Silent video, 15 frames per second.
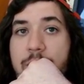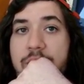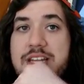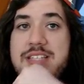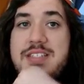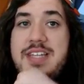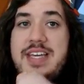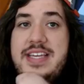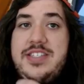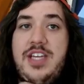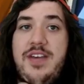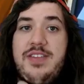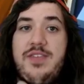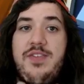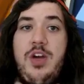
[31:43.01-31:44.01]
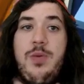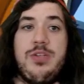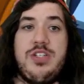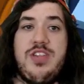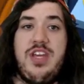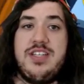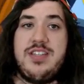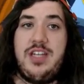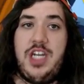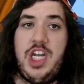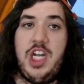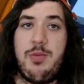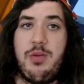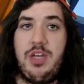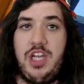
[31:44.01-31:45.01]
We get his DC off the field, which I think is a
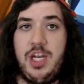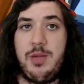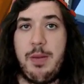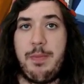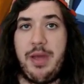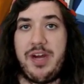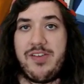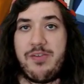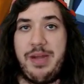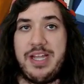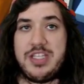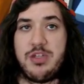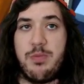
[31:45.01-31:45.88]
little bit better play.